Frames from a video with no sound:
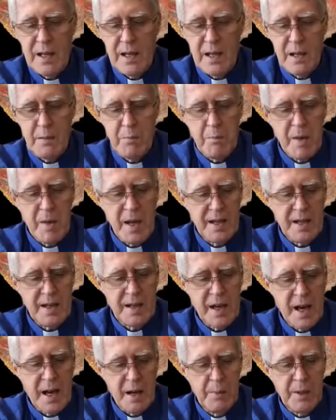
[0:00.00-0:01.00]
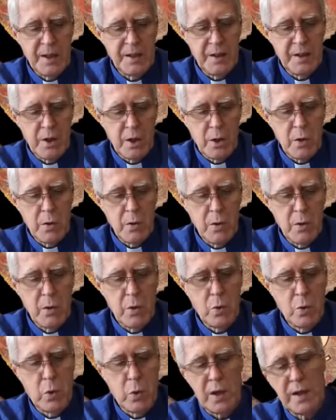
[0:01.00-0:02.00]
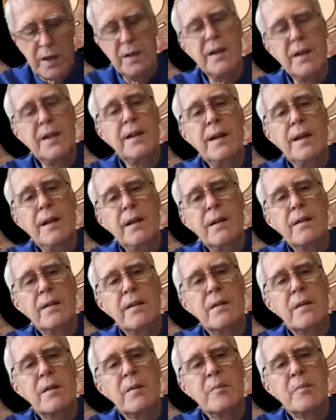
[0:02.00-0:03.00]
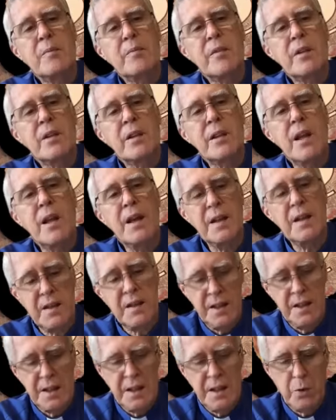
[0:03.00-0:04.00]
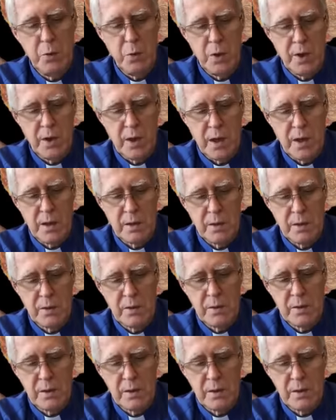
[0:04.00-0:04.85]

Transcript: It may come and go quickly, like the equinox